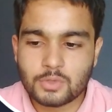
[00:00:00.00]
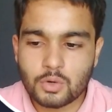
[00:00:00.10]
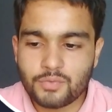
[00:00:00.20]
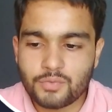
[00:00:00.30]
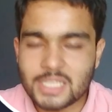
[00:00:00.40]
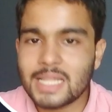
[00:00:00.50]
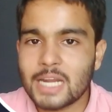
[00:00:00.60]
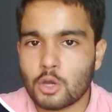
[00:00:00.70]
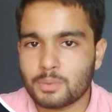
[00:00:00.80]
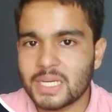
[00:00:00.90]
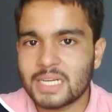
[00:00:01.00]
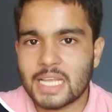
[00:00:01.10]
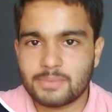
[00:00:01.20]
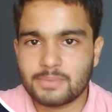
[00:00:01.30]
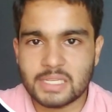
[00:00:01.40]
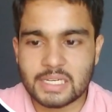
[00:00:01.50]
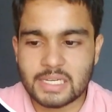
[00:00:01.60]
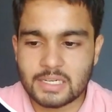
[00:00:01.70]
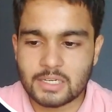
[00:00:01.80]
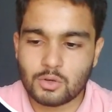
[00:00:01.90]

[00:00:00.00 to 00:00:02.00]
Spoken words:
through which that object has been created,